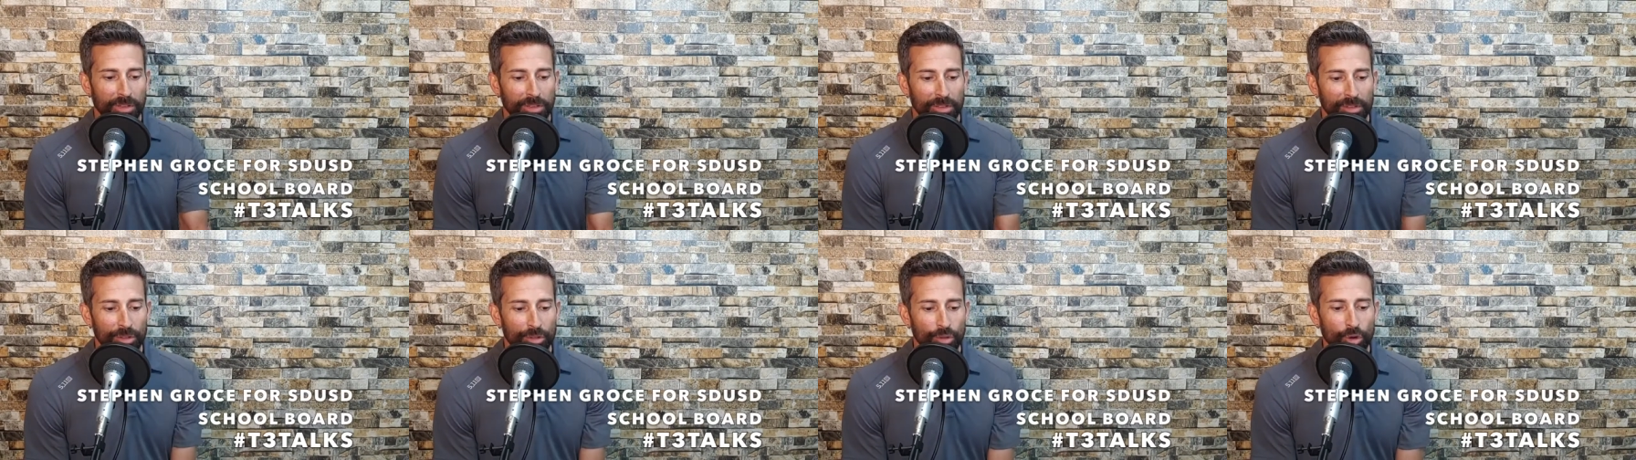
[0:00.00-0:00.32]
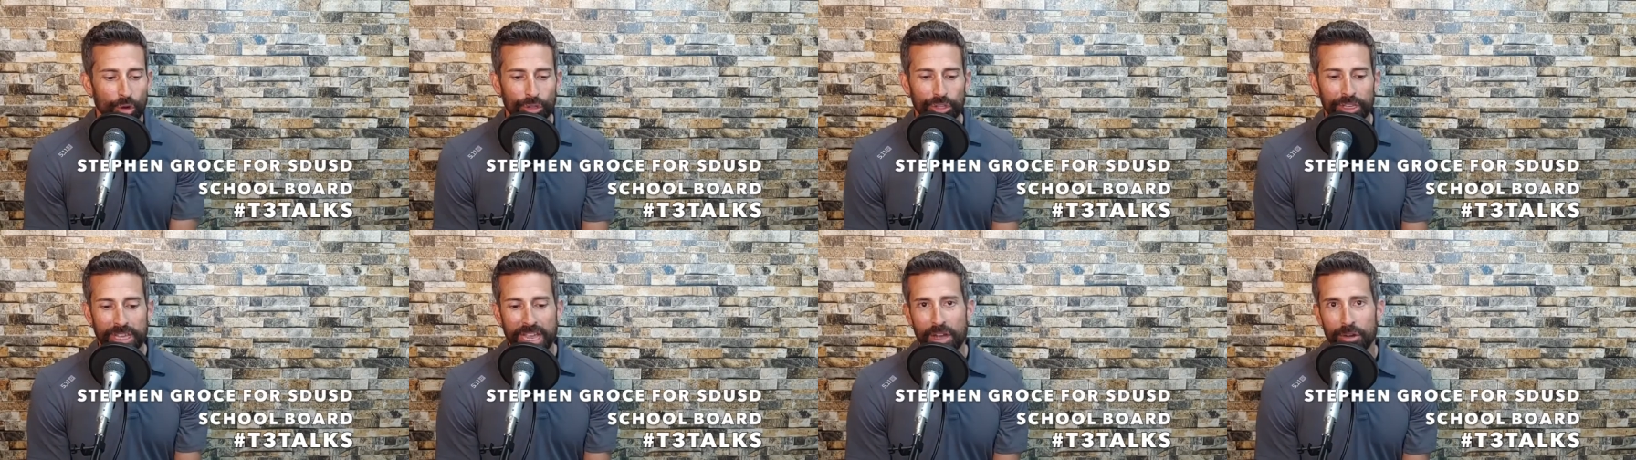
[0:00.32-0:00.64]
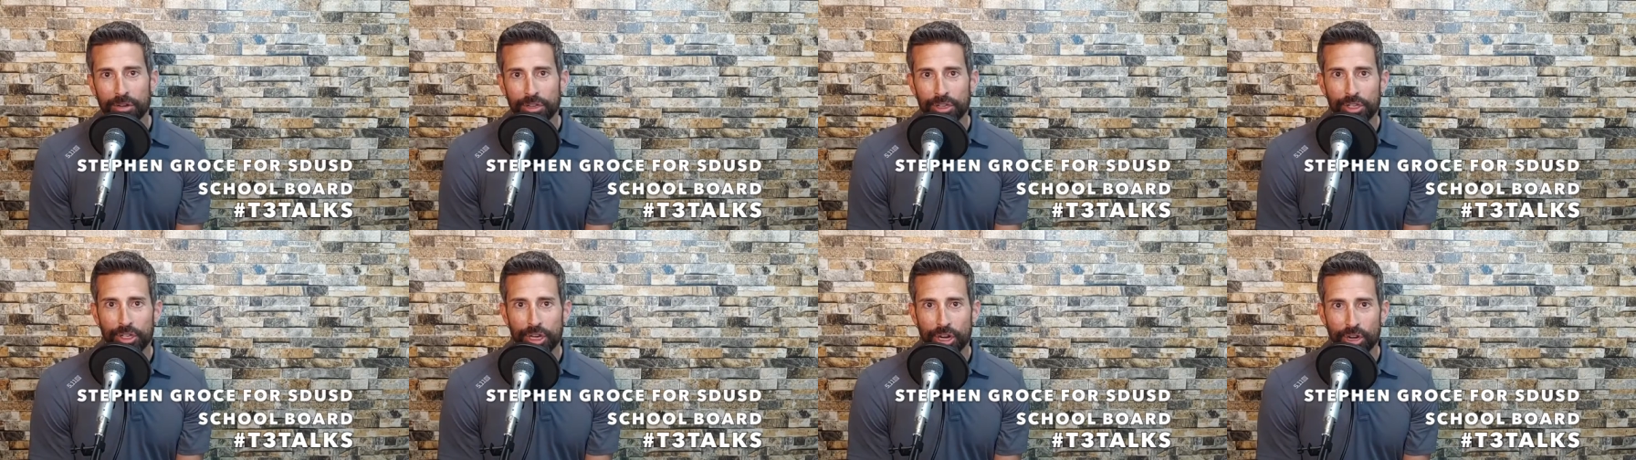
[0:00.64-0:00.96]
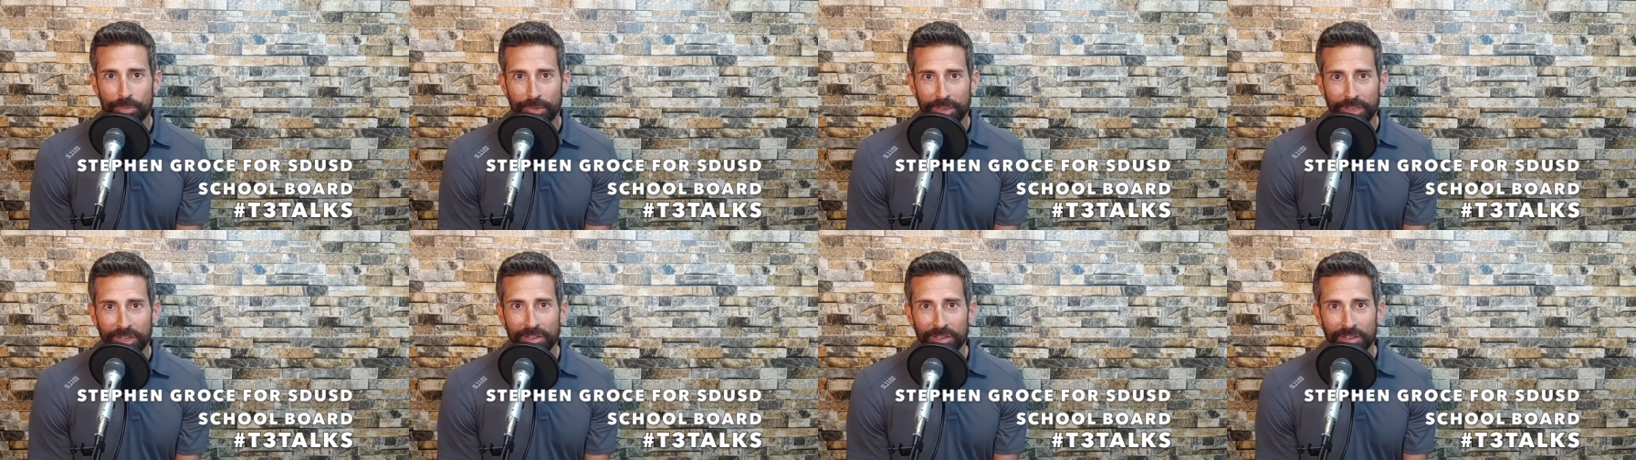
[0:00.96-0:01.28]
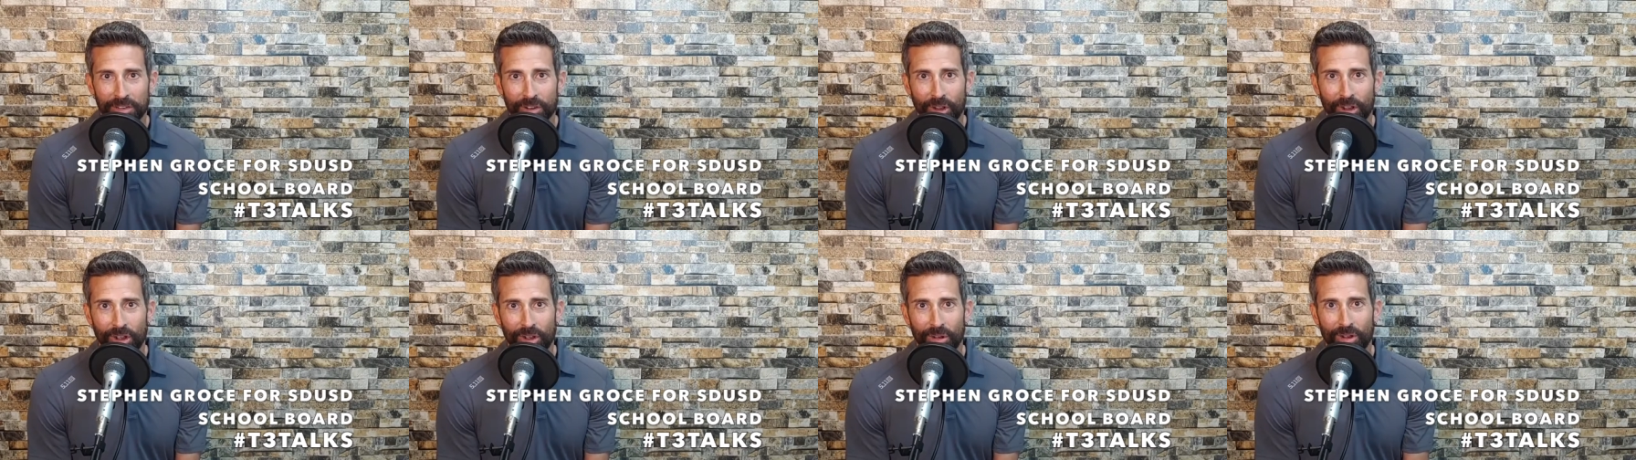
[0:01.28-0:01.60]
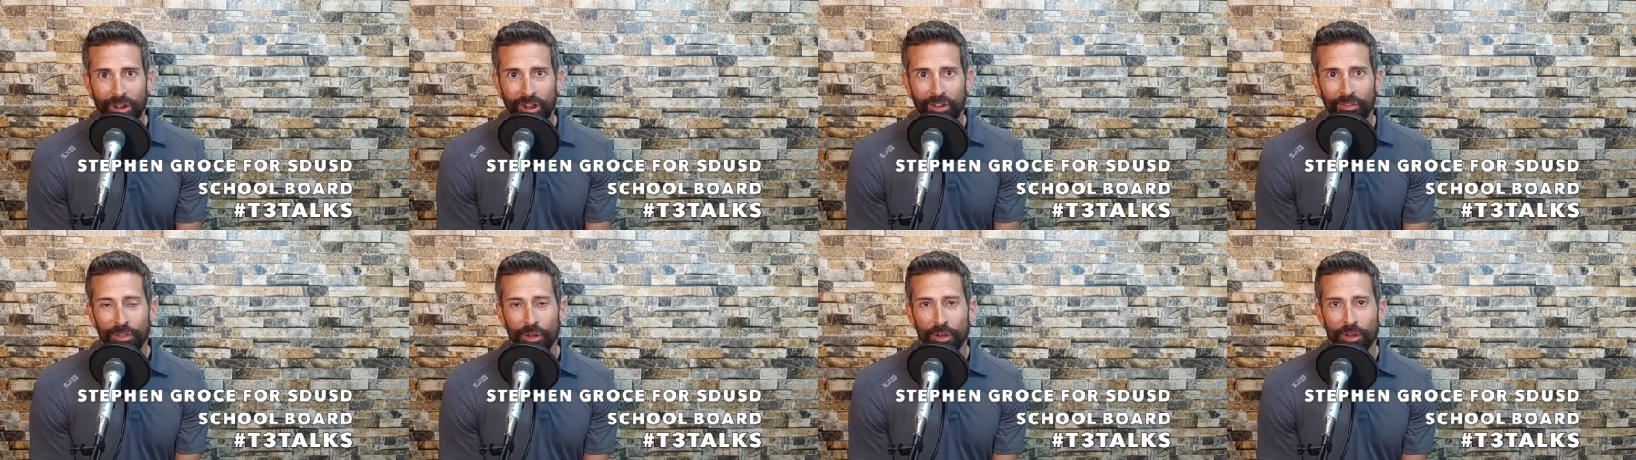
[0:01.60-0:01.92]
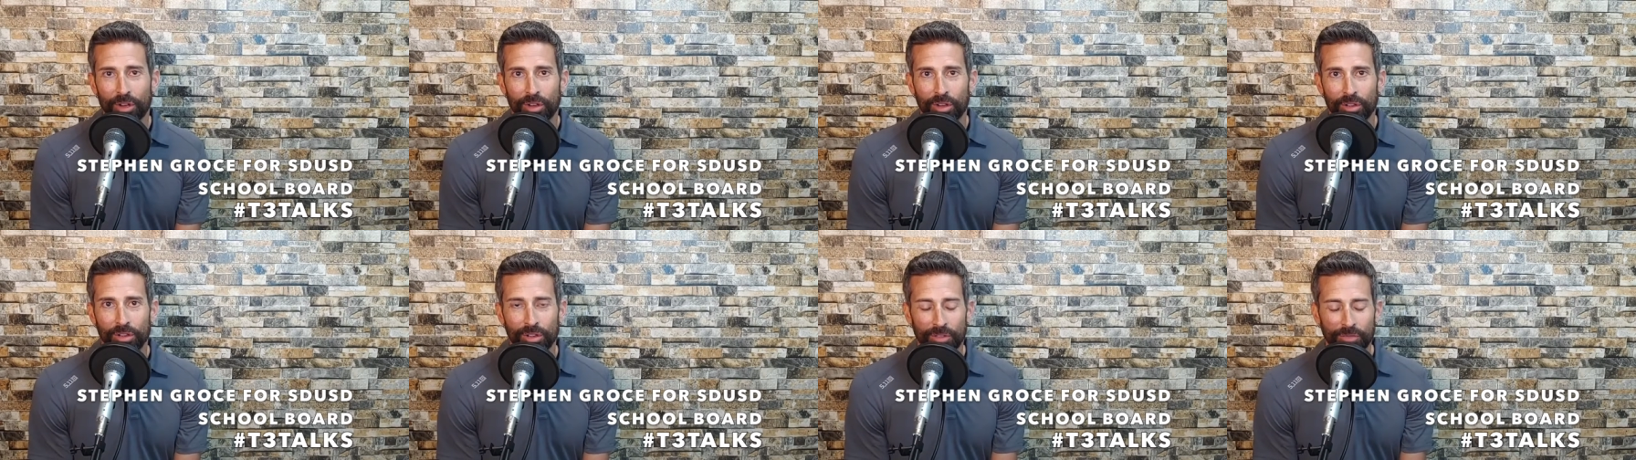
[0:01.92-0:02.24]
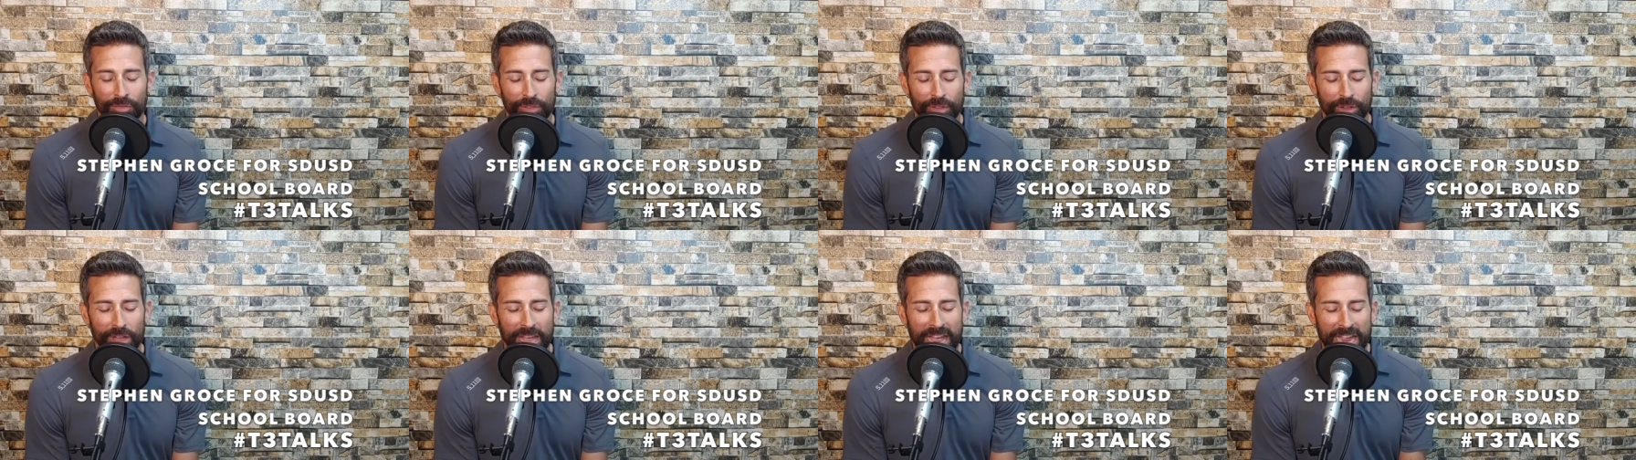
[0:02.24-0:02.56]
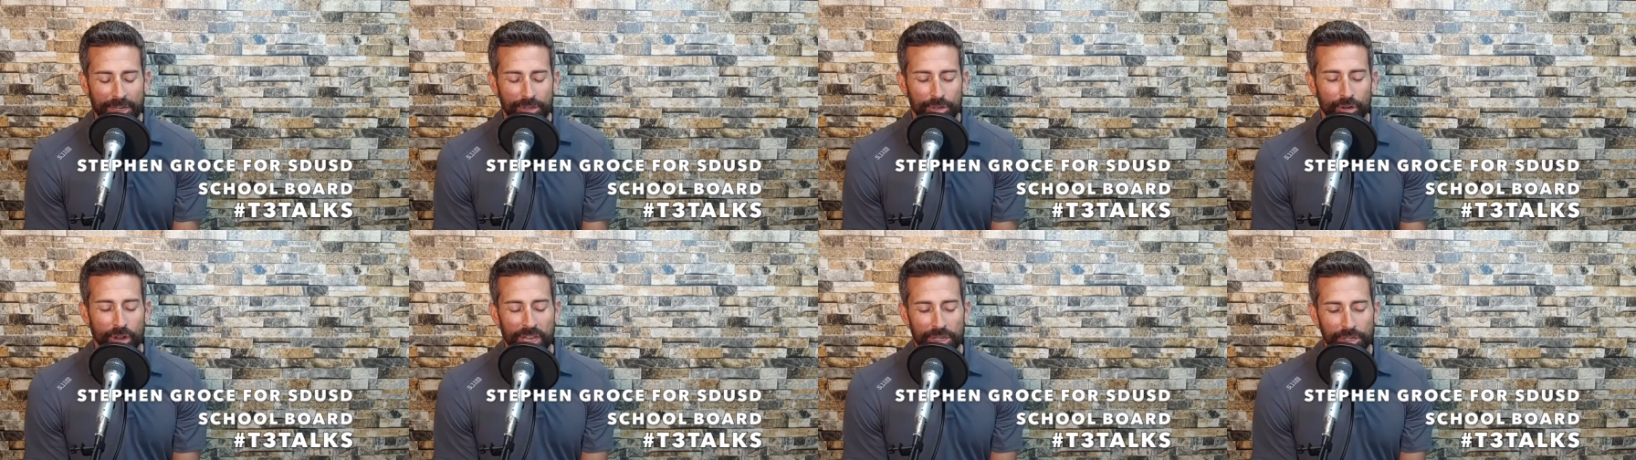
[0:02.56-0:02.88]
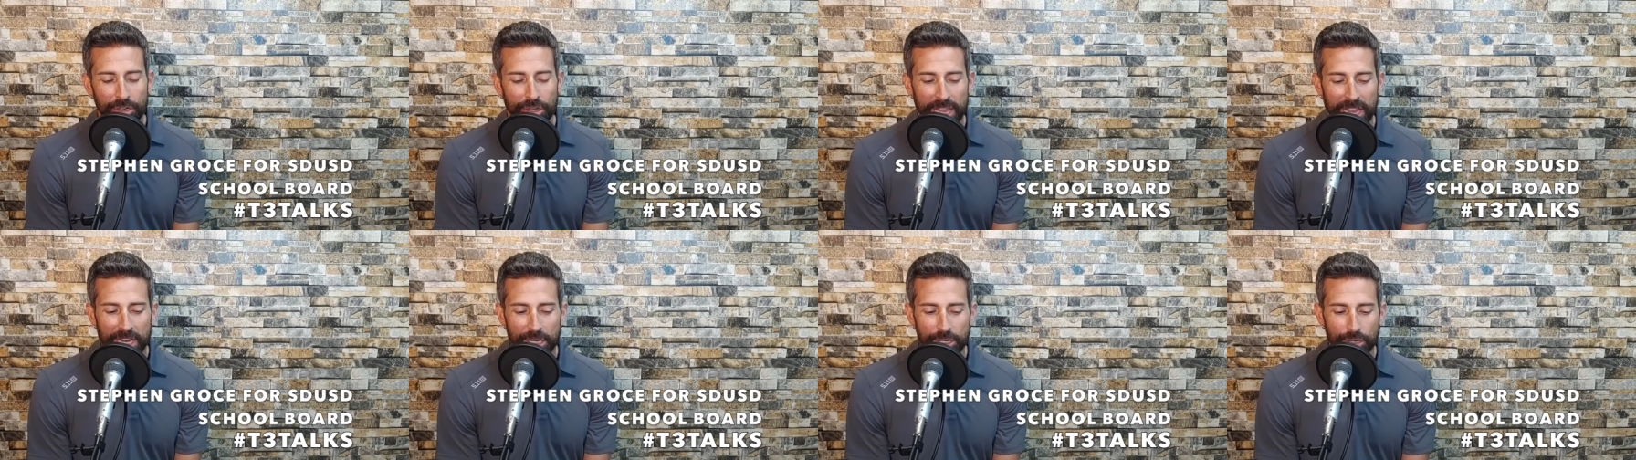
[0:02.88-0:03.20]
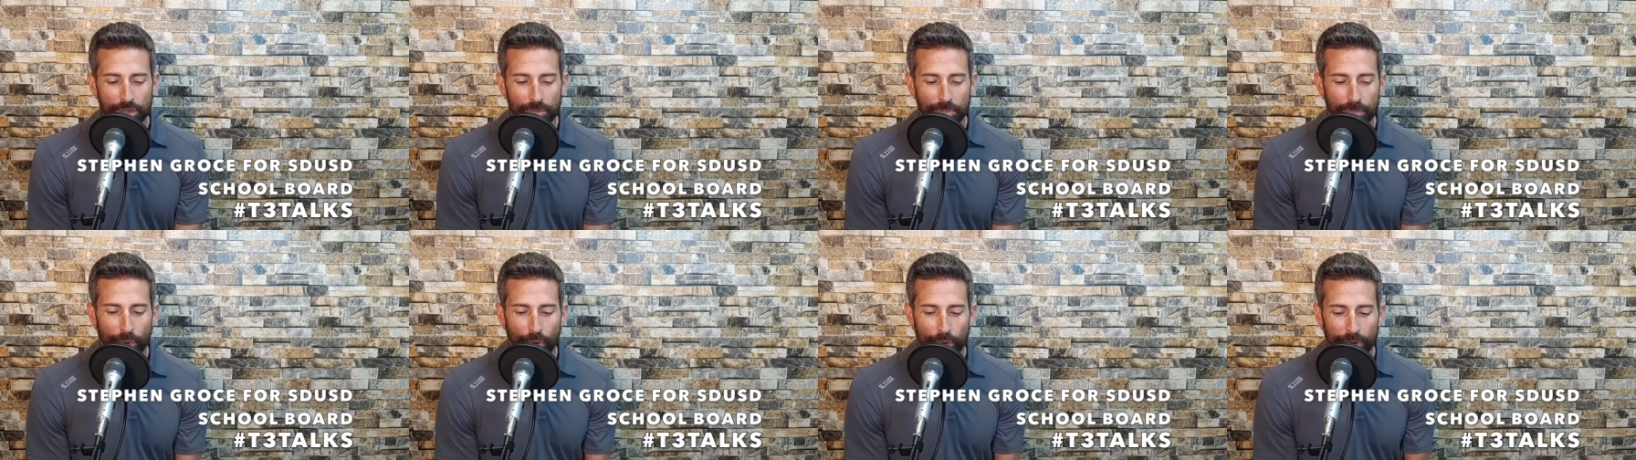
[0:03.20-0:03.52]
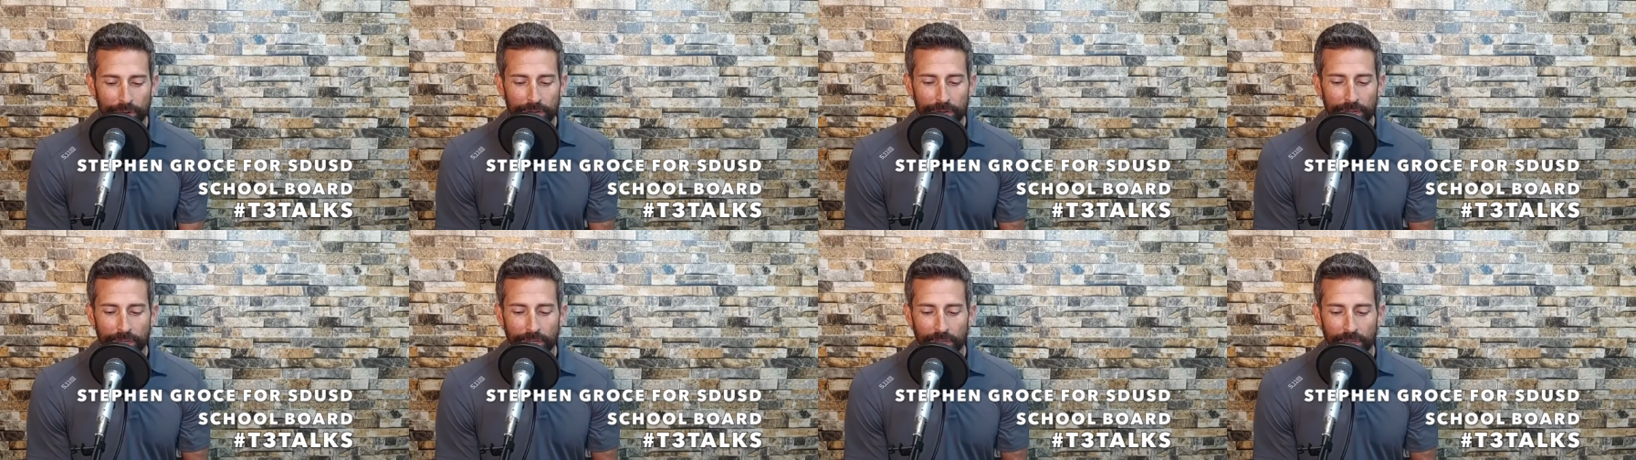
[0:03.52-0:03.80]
North County Chairman uh, of, the, of the actual education board,